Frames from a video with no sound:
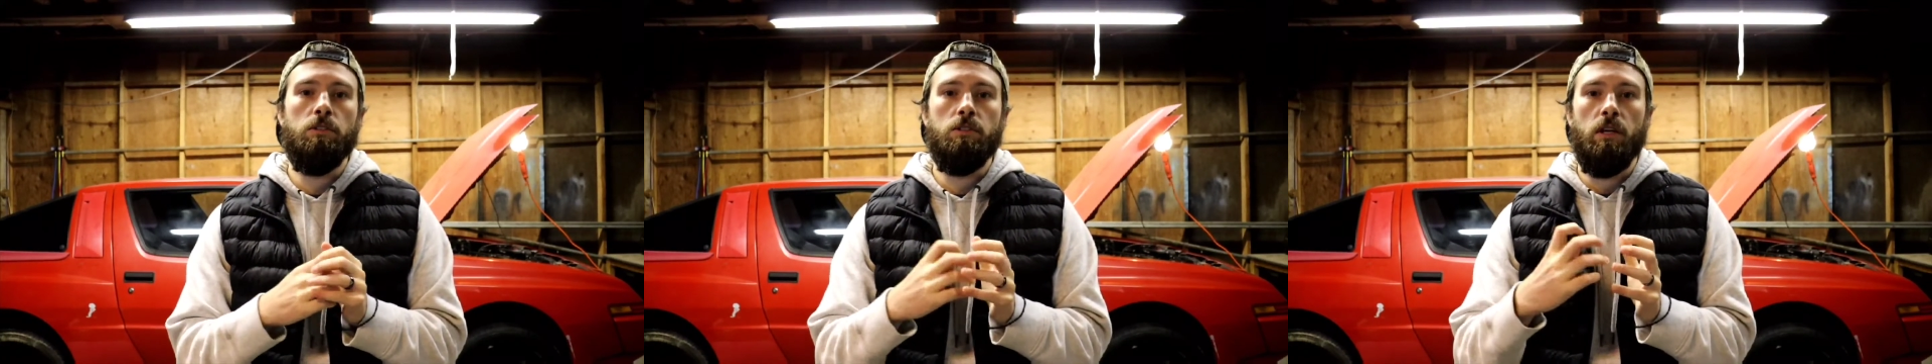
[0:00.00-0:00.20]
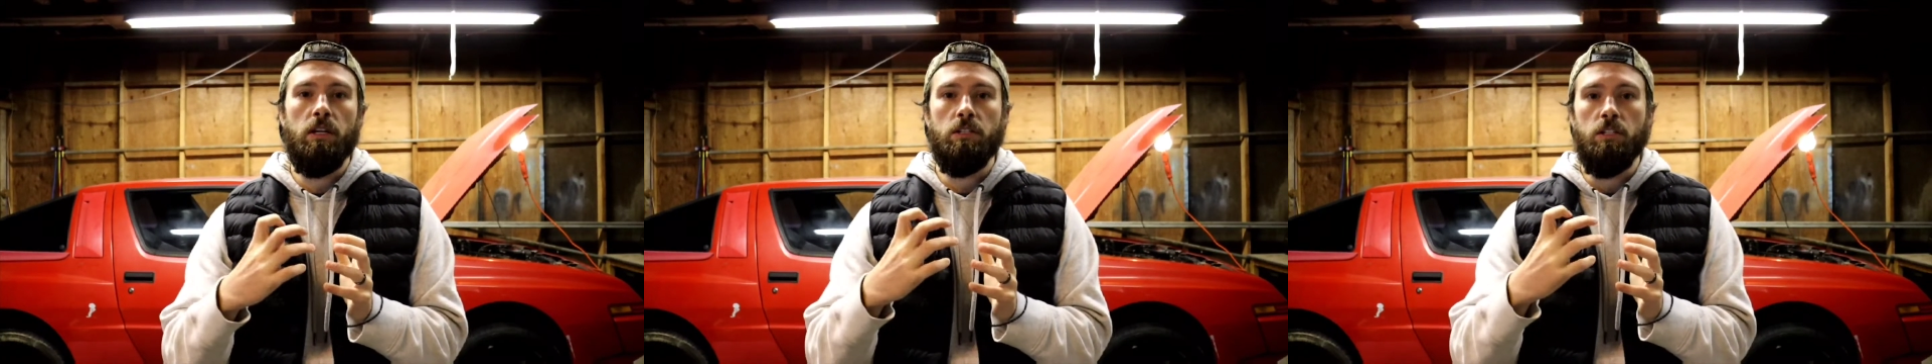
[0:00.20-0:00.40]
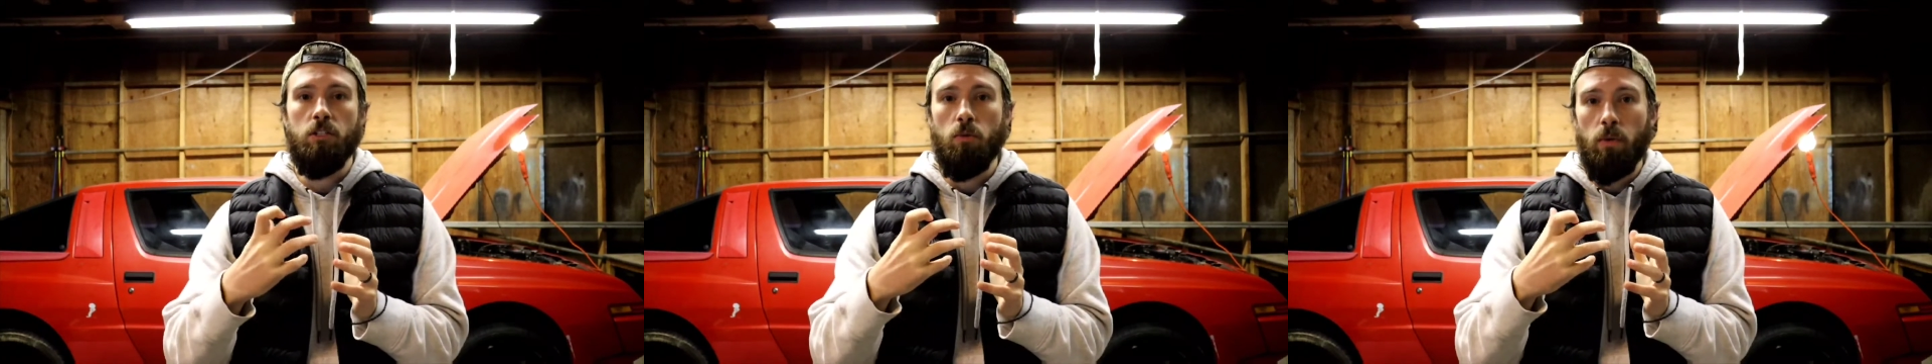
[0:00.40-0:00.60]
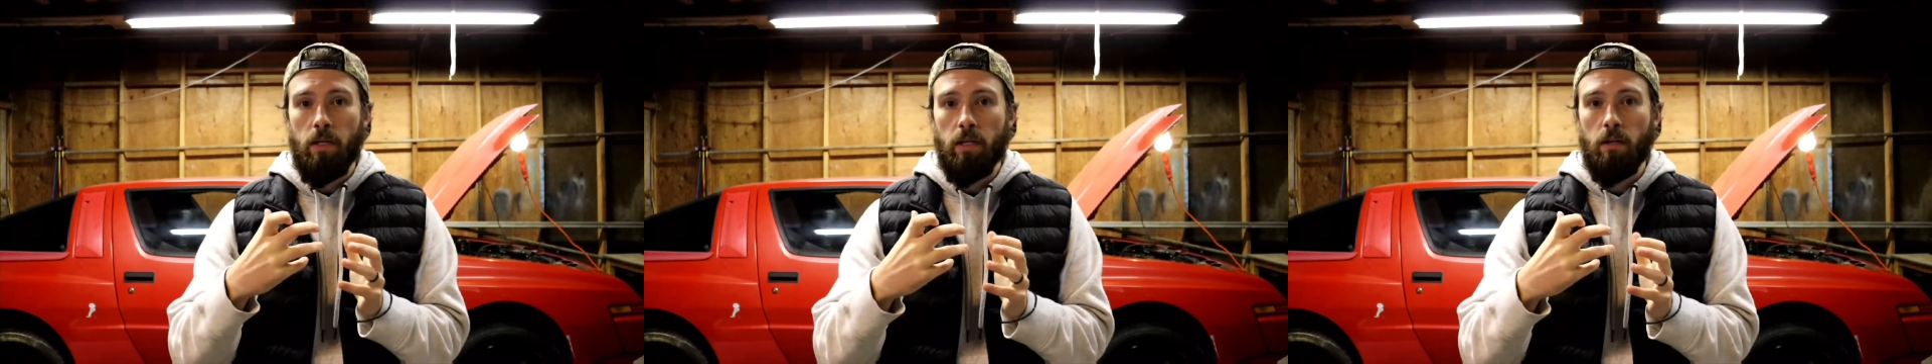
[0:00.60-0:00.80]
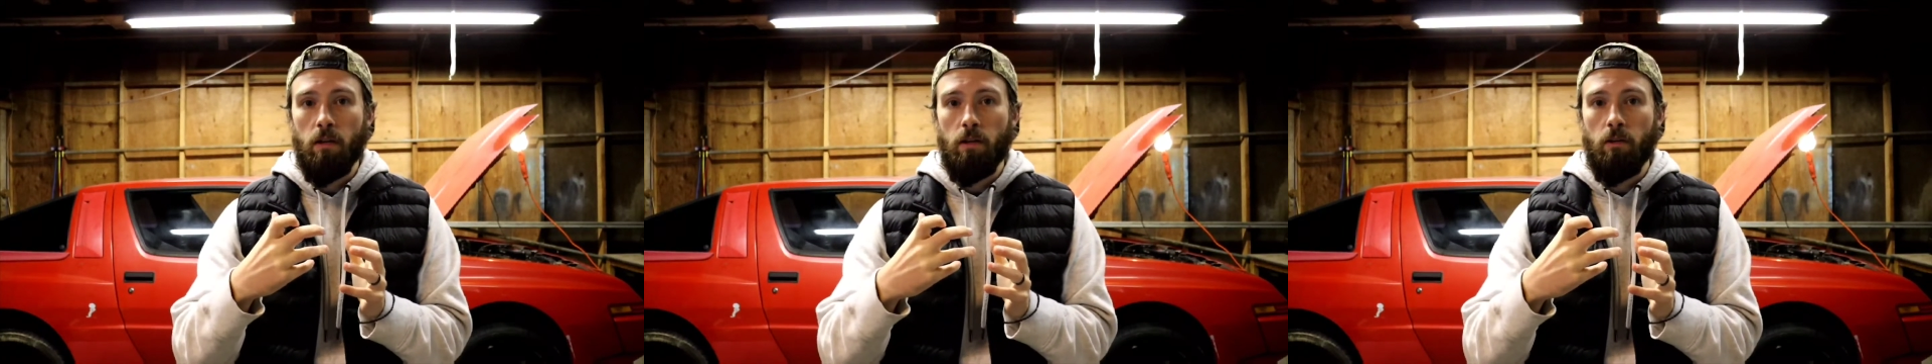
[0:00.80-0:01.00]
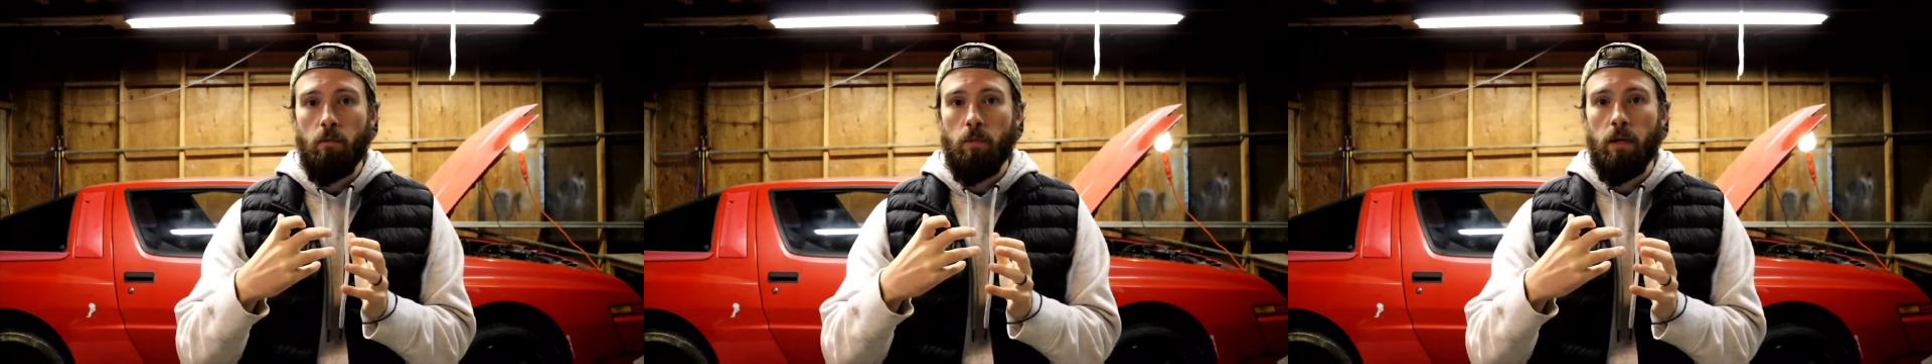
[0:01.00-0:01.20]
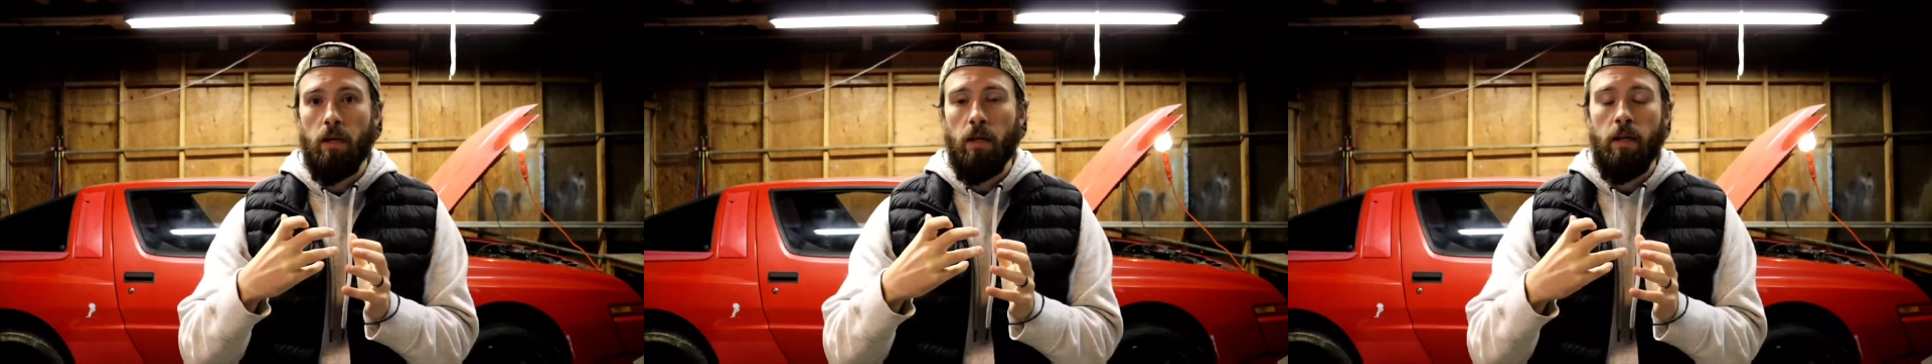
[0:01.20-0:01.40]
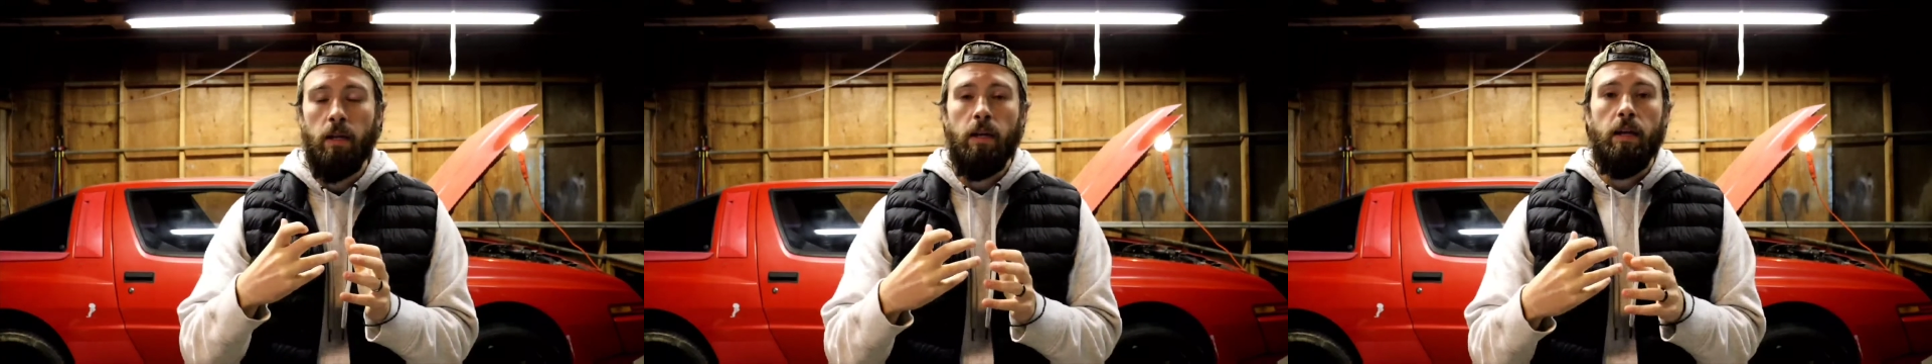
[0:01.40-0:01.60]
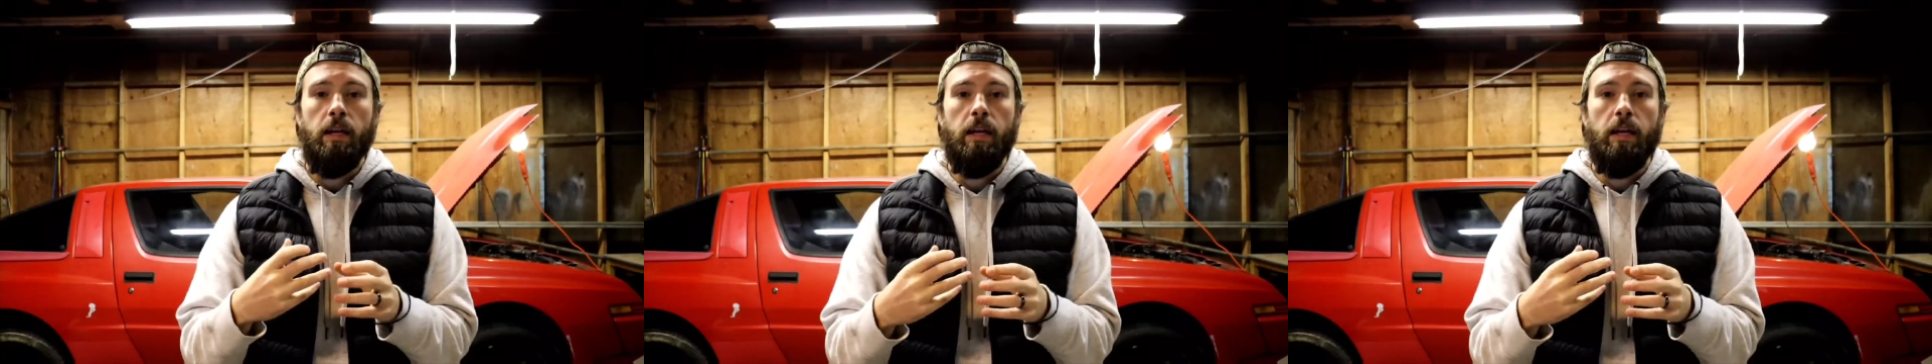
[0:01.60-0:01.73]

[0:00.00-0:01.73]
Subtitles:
to actually tweak it a little bit